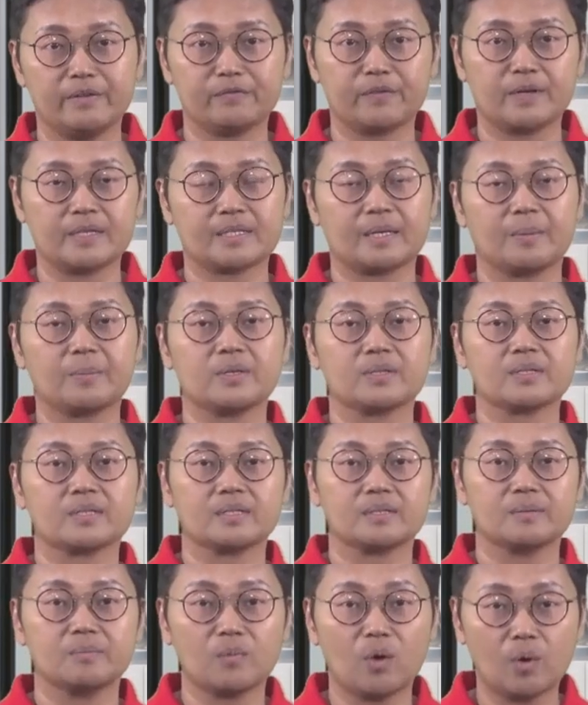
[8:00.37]
For example, so
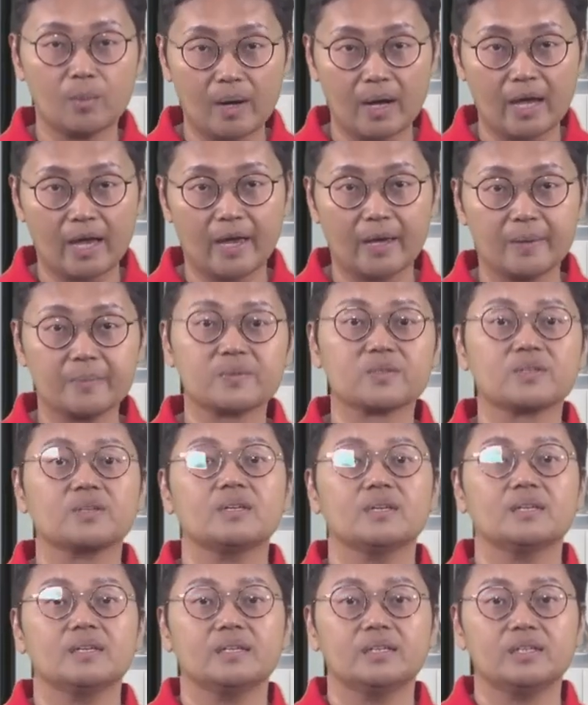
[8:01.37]
the mobile apps,
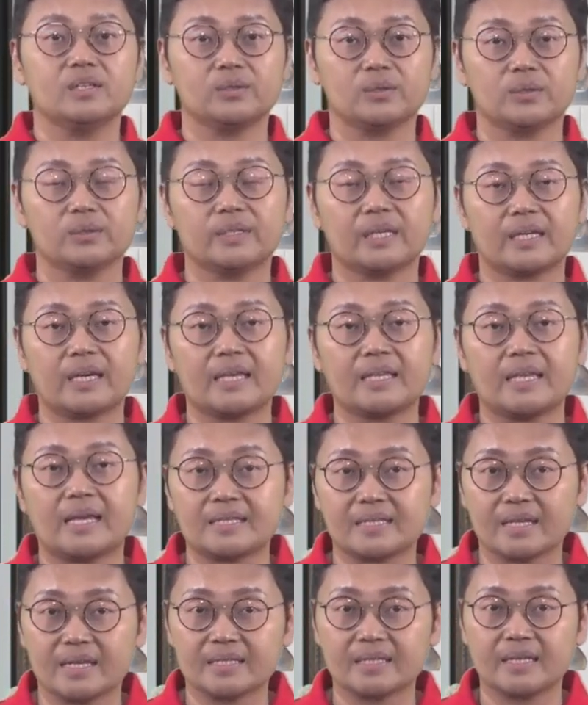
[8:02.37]
they can
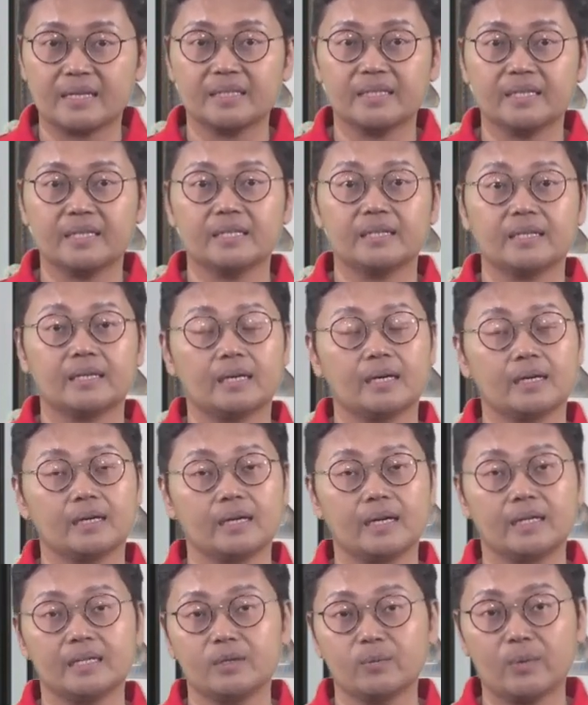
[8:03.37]
access
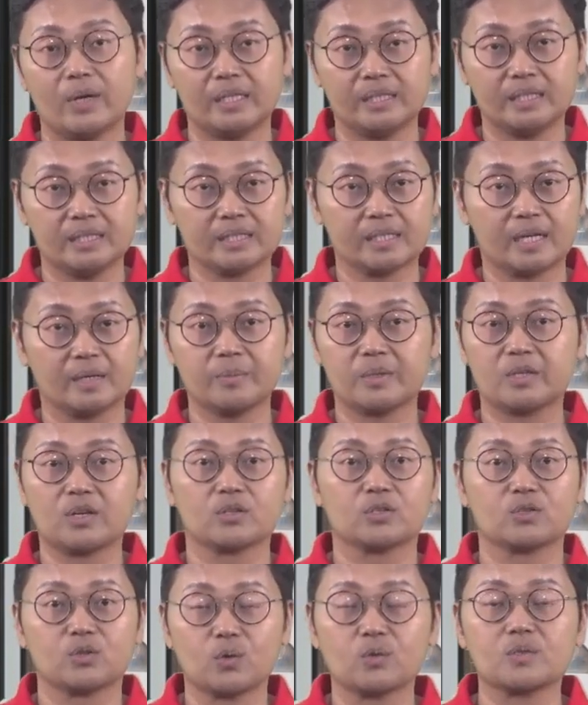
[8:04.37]
anywhere, anytime,
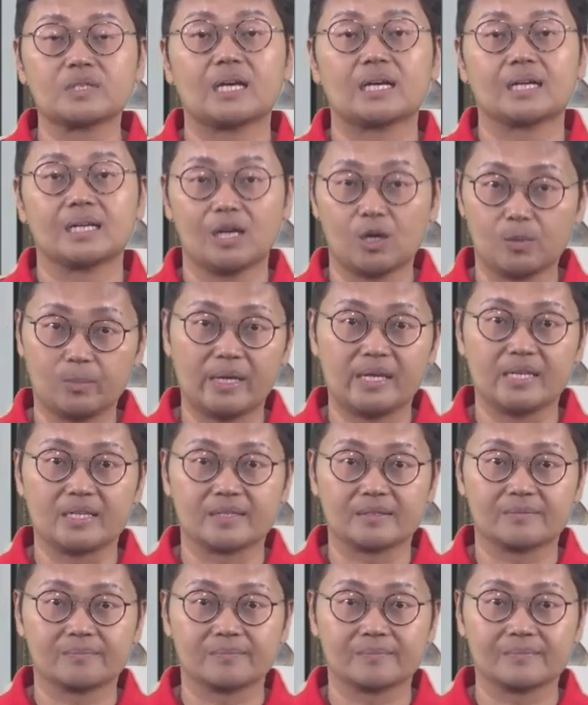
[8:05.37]
because those are
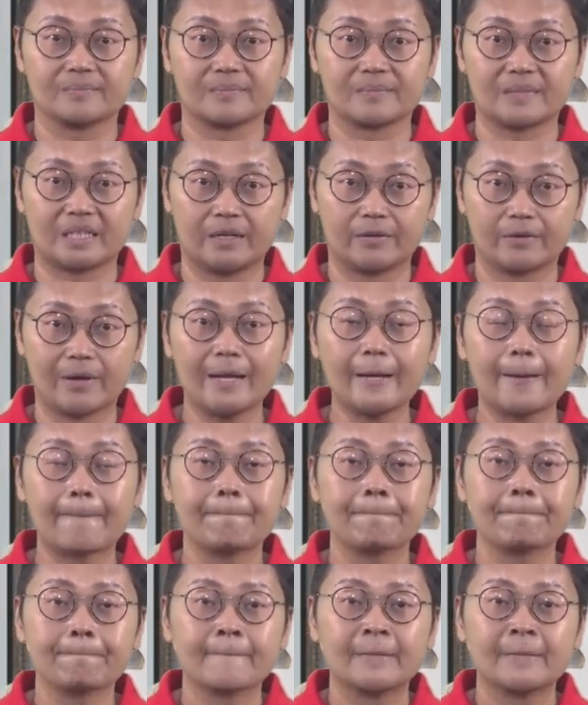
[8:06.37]
cloud-based. All right.